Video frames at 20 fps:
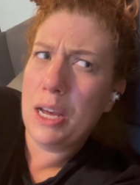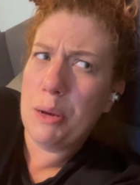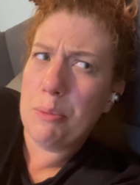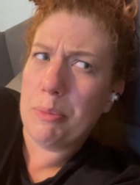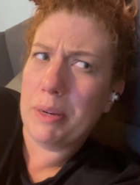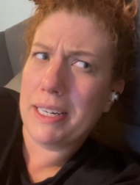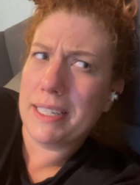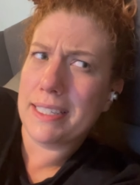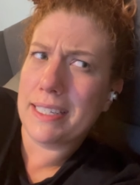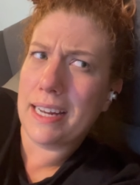
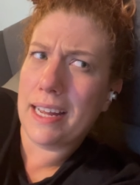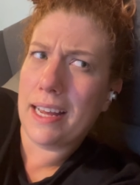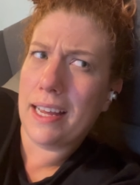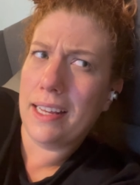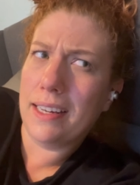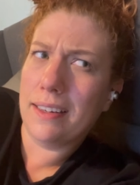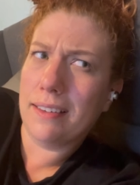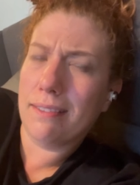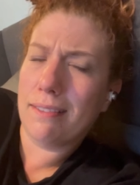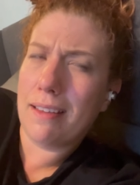but it's
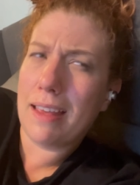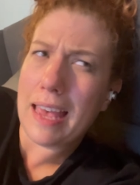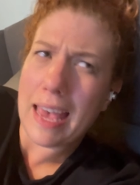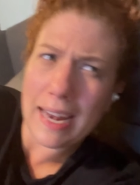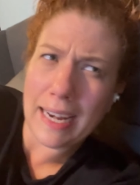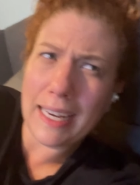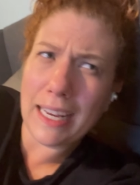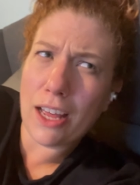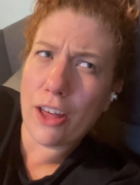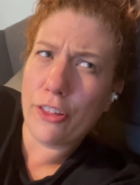not
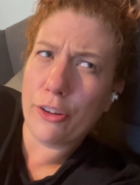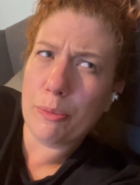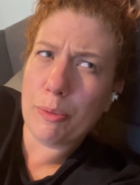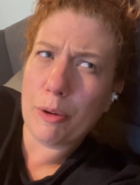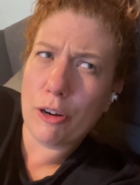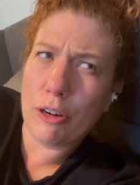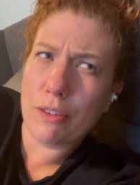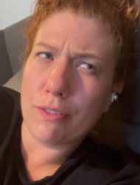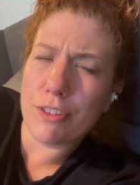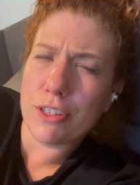any other
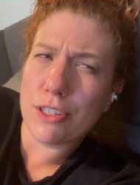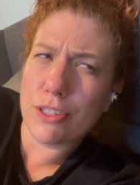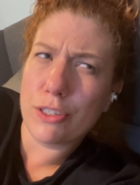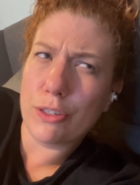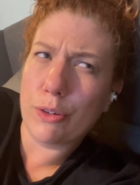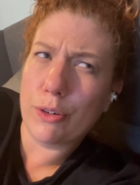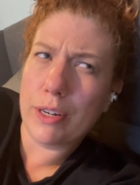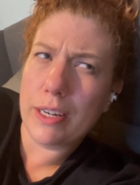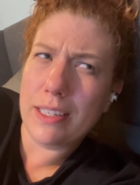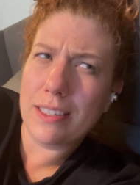part of the
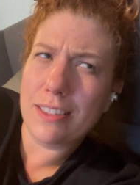story.